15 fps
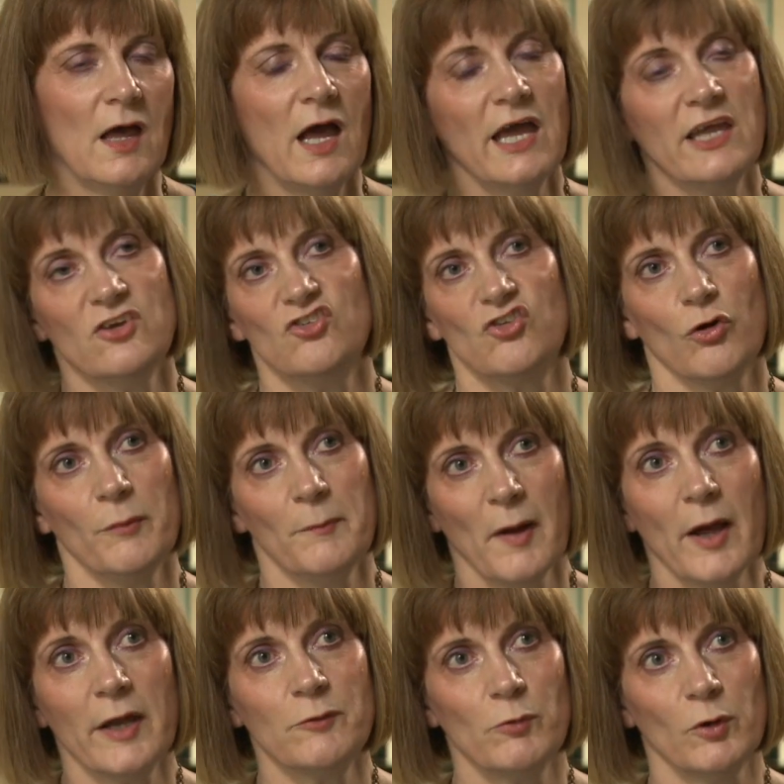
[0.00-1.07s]
I enjoy
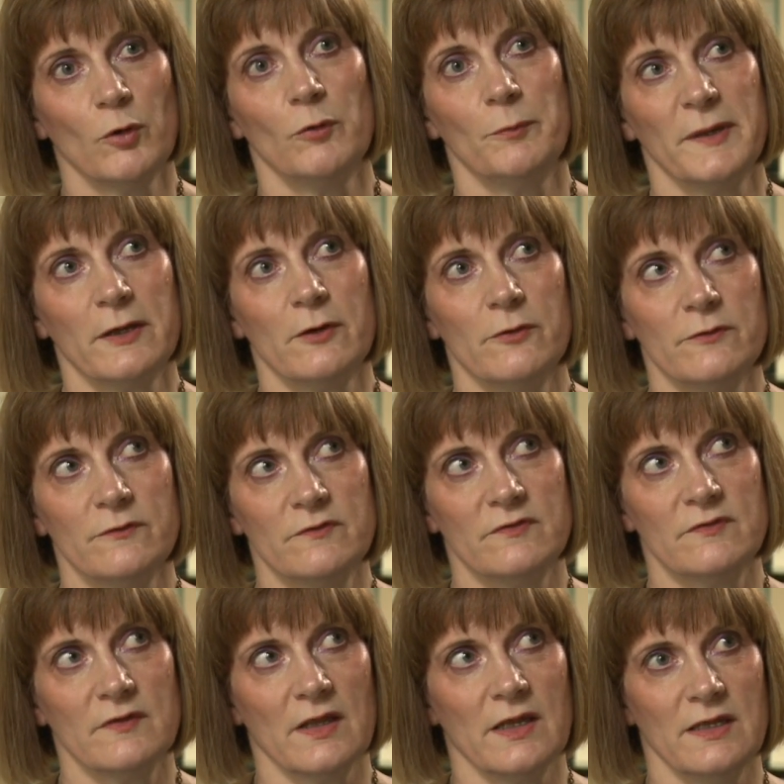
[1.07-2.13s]
my role
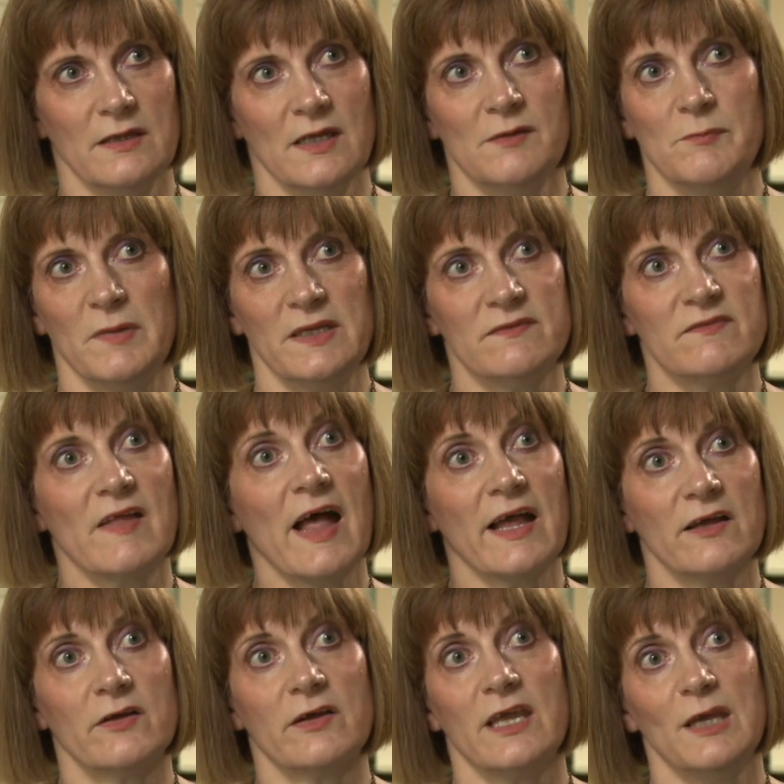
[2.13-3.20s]
because it means that I
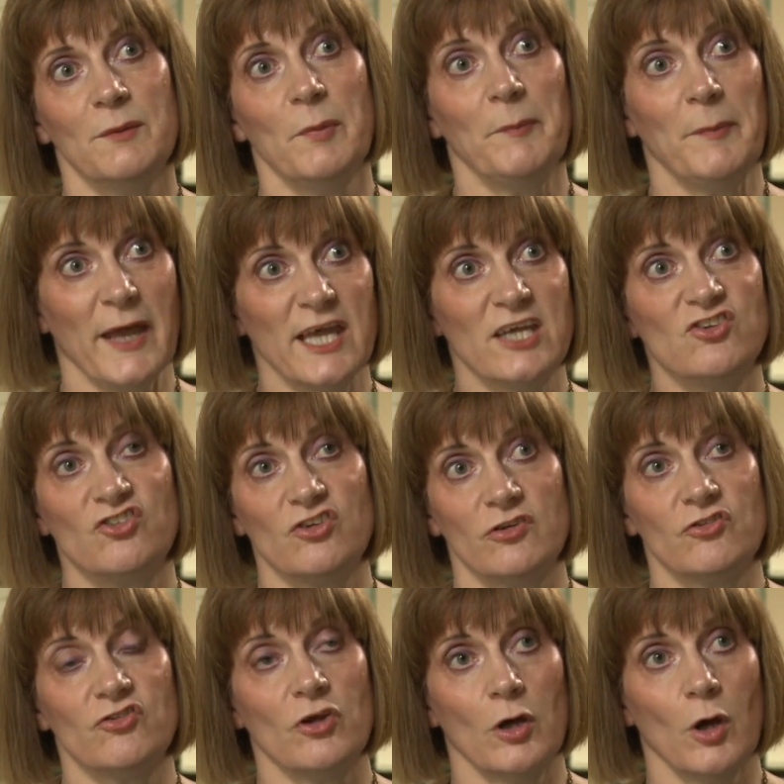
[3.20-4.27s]
can keep a
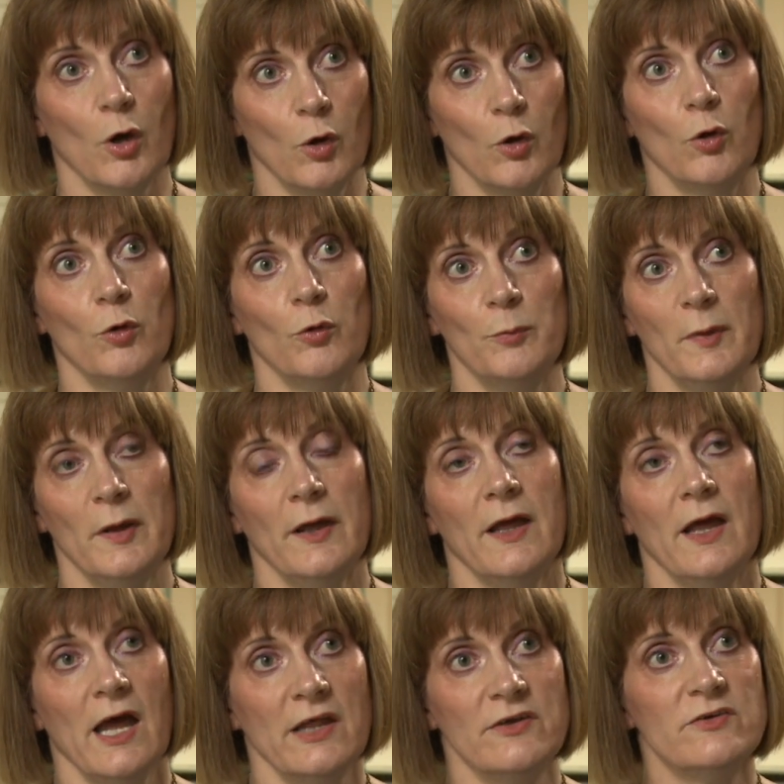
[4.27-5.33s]
patient at home
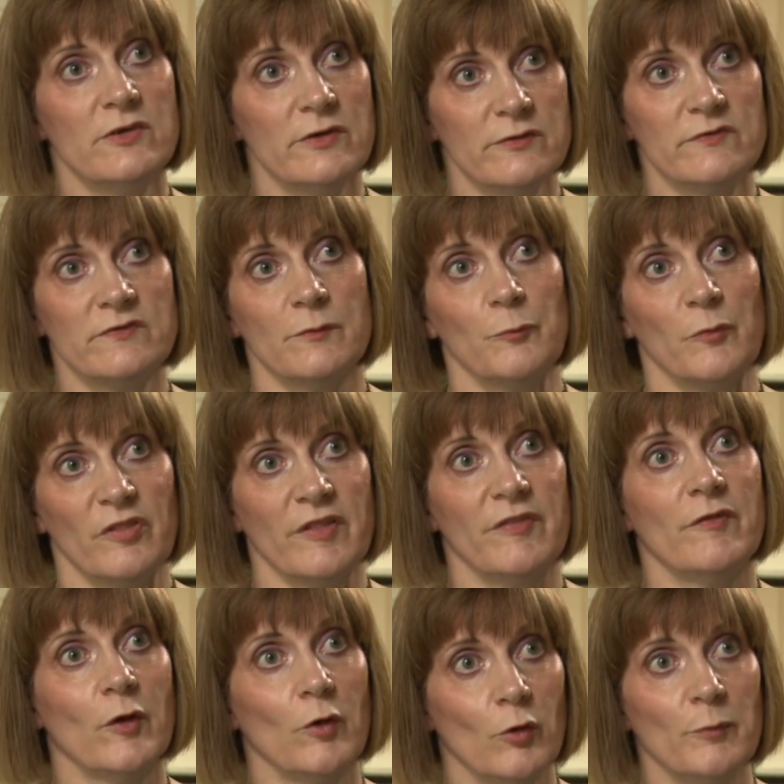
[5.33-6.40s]
and nurse them
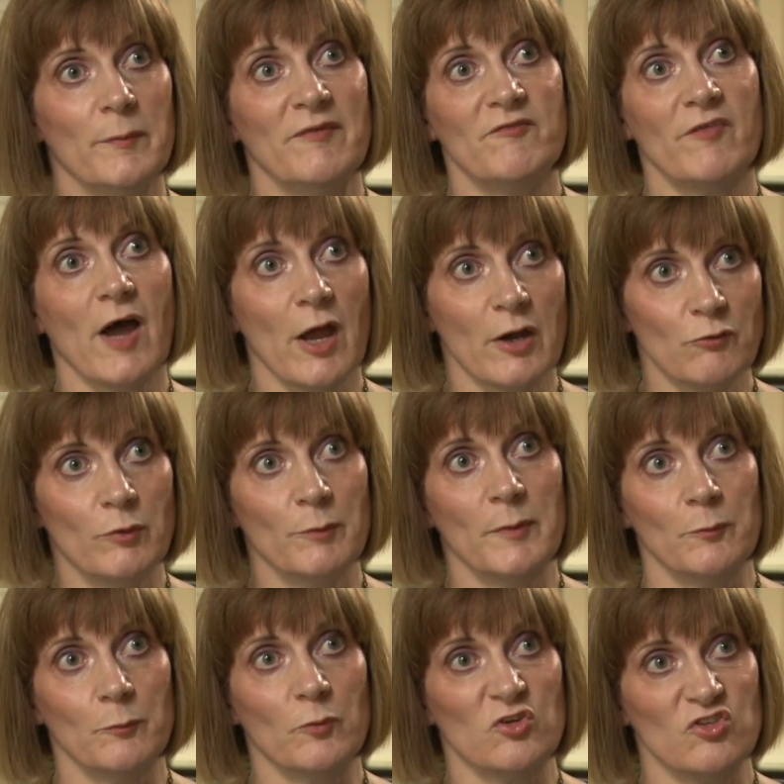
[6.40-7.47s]
within the home
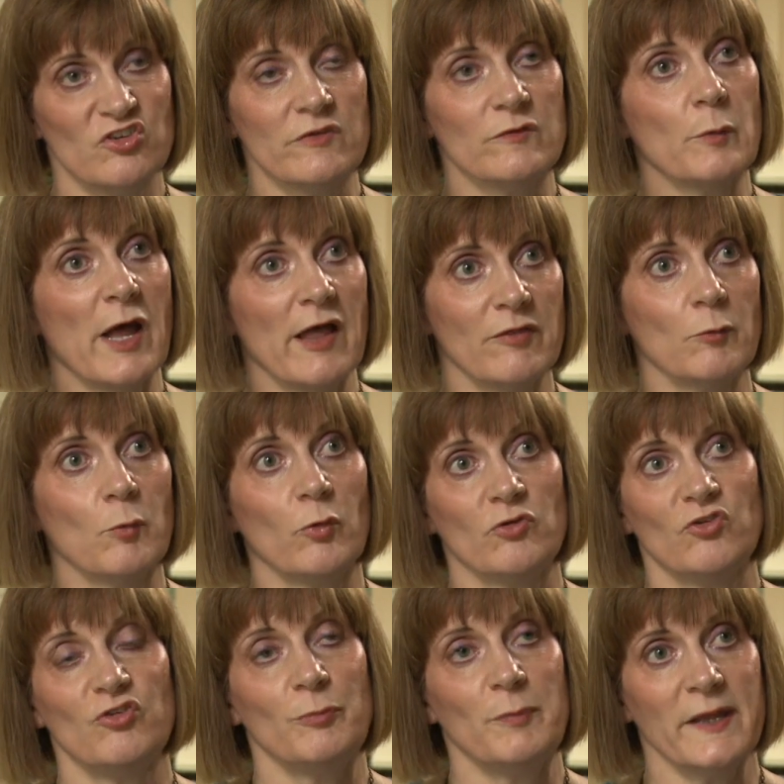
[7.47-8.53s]
environment, which is where they
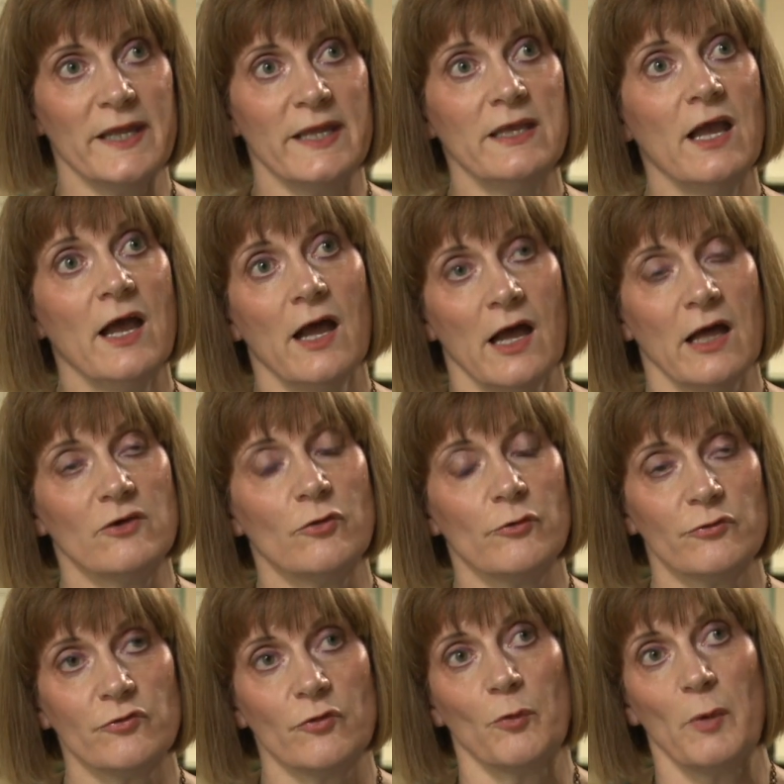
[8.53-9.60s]
want to be and
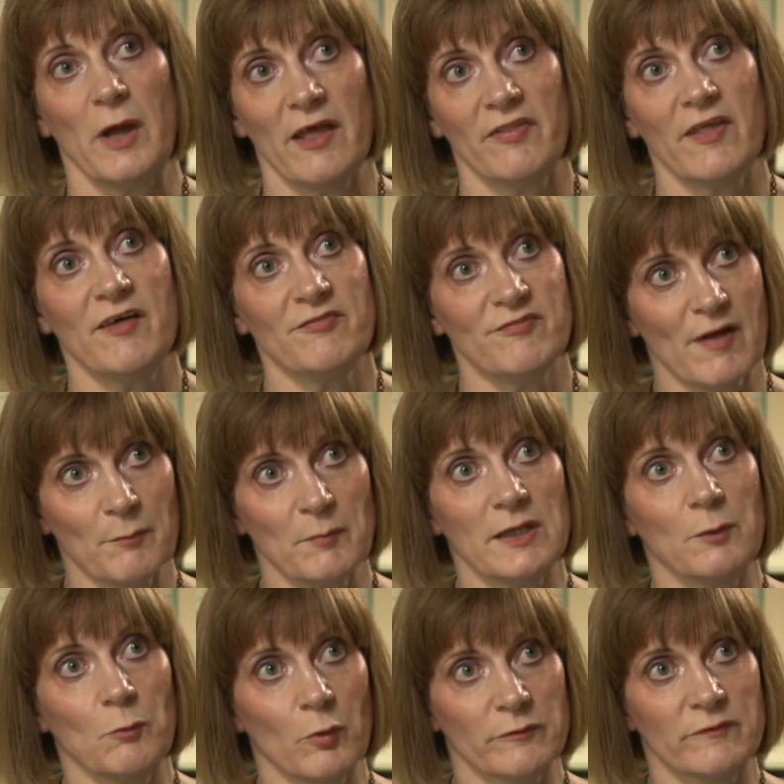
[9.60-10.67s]
also where their
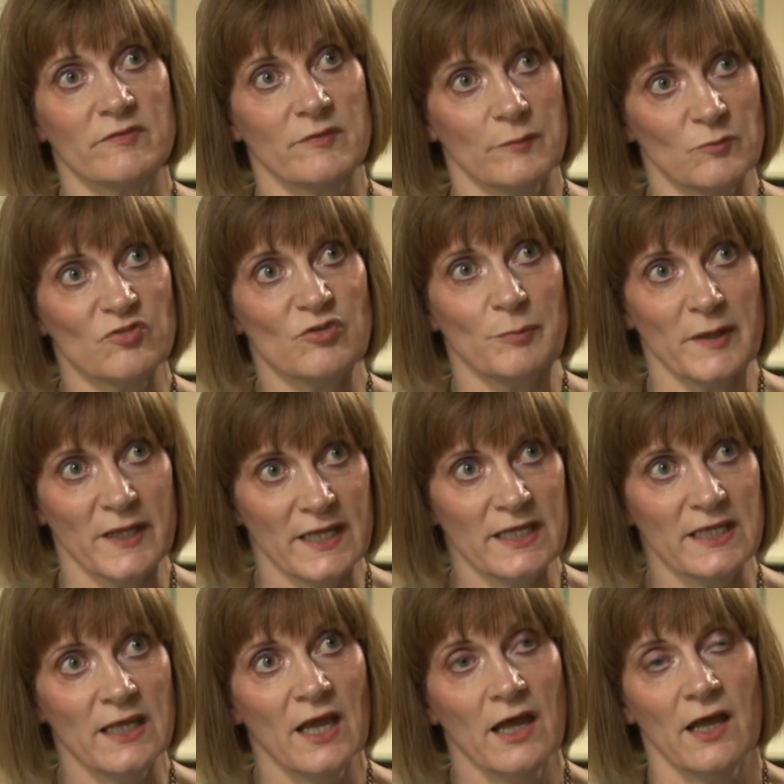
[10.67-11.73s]
family wants them to
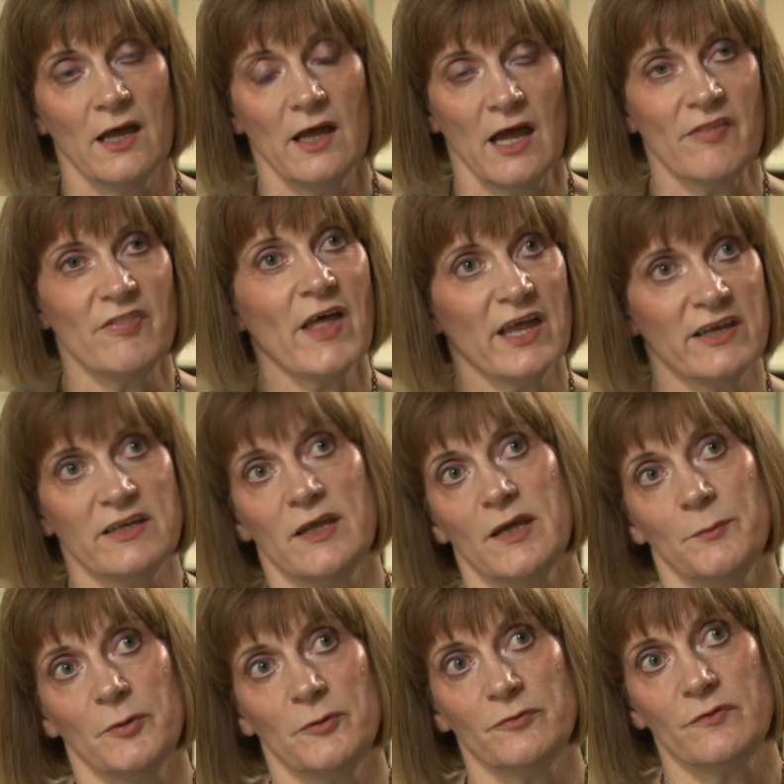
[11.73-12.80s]
be, and that
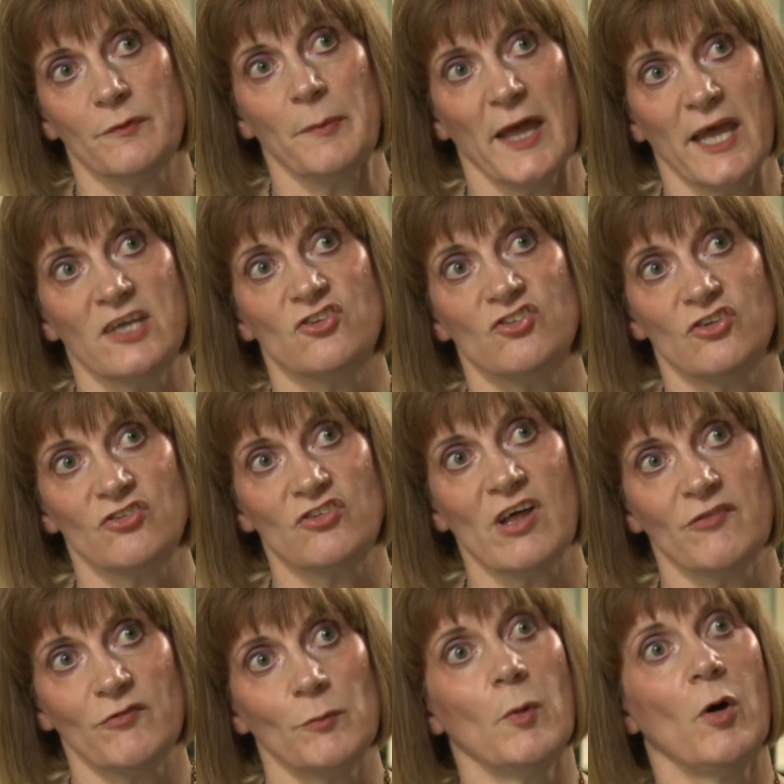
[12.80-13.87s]
enables the patient to
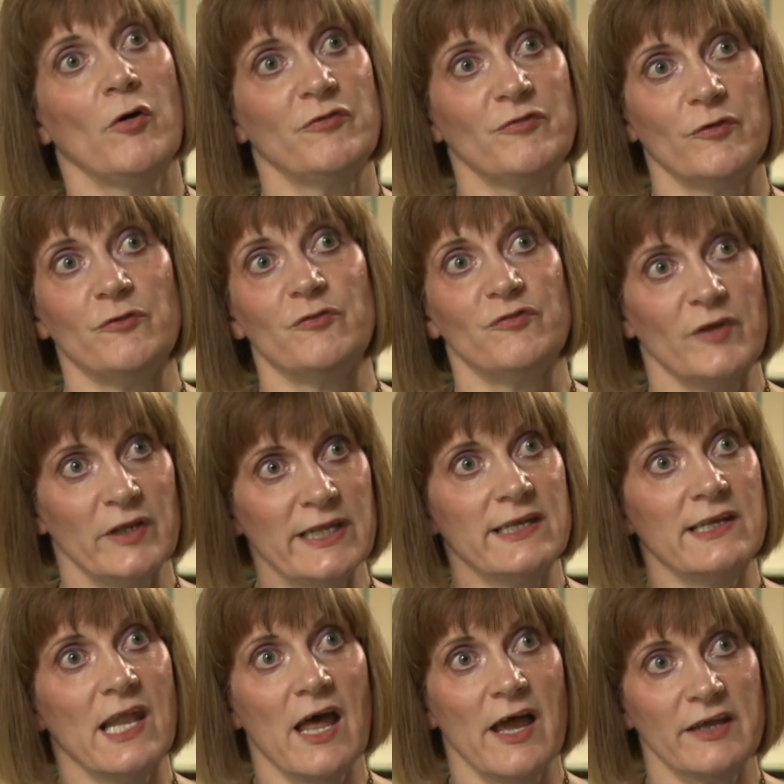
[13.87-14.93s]
have a more
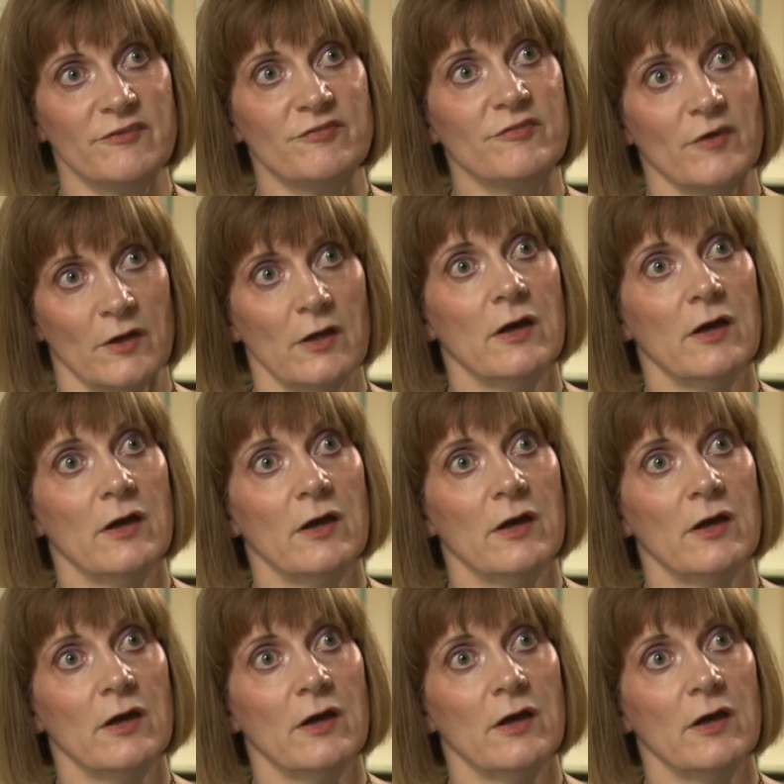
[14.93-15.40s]
fulfilling life